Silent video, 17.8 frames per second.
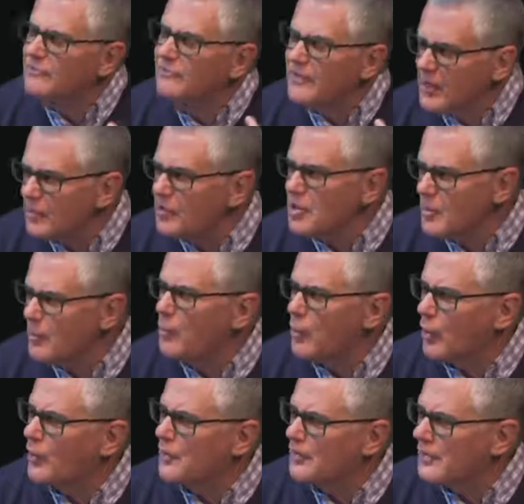very
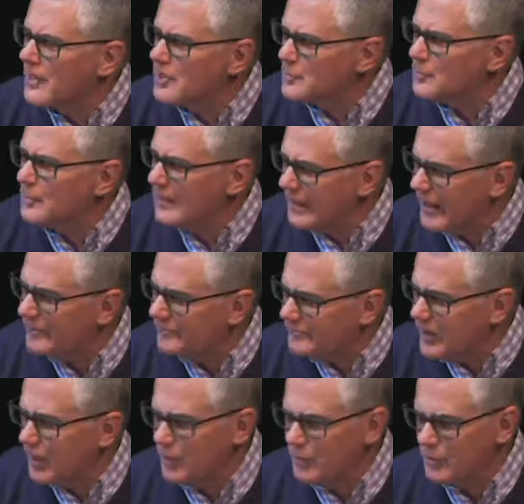important has been
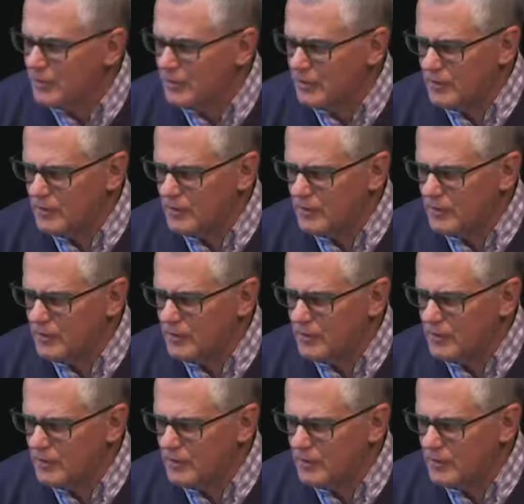left out.